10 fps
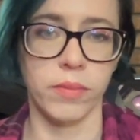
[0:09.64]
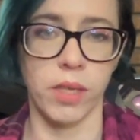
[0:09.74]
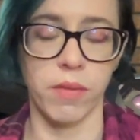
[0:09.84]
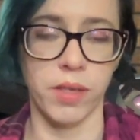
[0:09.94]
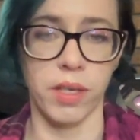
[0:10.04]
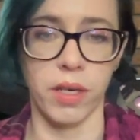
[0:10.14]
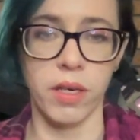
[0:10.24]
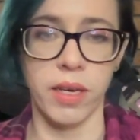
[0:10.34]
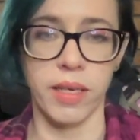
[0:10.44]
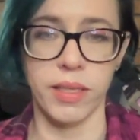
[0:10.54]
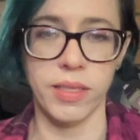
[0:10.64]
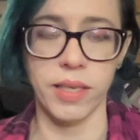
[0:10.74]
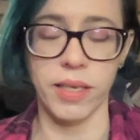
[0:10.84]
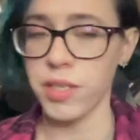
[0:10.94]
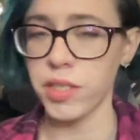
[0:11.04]
of the year, and it's
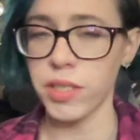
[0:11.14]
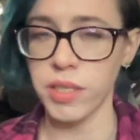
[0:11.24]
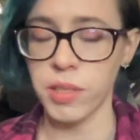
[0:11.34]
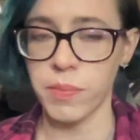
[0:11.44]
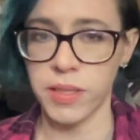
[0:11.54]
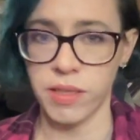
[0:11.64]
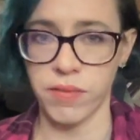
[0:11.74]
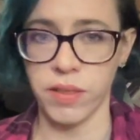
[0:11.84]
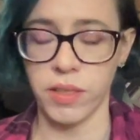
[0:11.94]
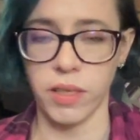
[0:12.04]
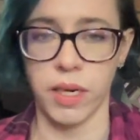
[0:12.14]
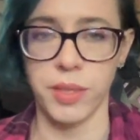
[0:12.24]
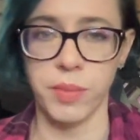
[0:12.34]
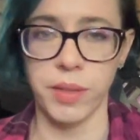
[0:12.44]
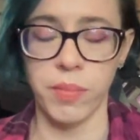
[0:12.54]
not actually specifically a
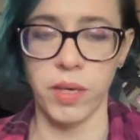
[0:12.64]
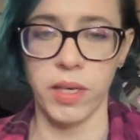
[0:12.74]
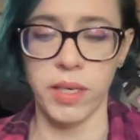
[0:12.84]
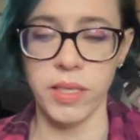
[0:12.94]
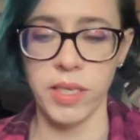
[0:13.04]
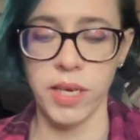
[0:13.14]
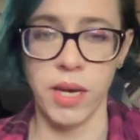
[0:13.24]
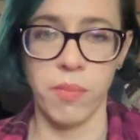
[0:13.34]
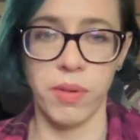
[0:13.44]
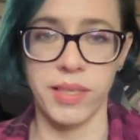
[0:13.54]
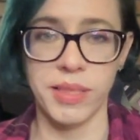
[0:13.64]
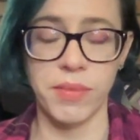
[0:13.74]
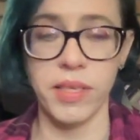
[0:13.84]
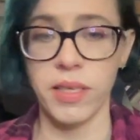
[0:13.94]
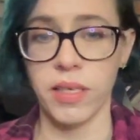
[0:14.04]
cosplay product, but it's
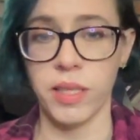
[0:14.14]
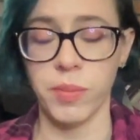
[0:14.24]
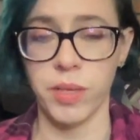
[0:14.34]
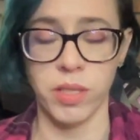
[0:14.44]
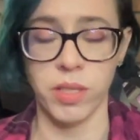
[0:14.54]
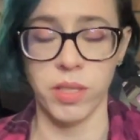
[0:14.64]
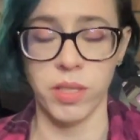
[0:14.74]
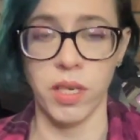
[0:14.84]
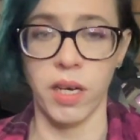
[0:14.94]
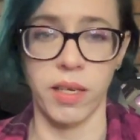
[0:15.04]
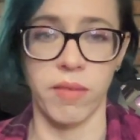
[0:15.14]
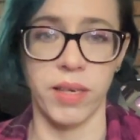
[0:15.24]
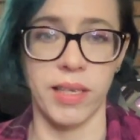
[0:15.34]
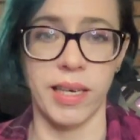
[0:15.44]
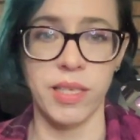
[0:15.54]
something that cosplayers use a ton of,
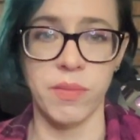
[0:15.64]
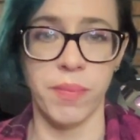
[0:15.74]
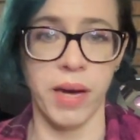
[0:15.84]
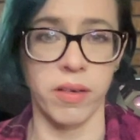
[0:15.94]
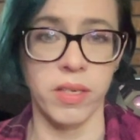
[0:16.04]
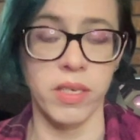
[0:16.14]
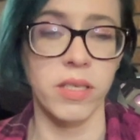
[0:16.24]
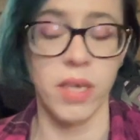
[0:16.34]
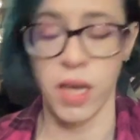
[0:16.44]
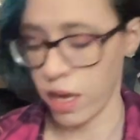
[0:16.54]
and that is batteries.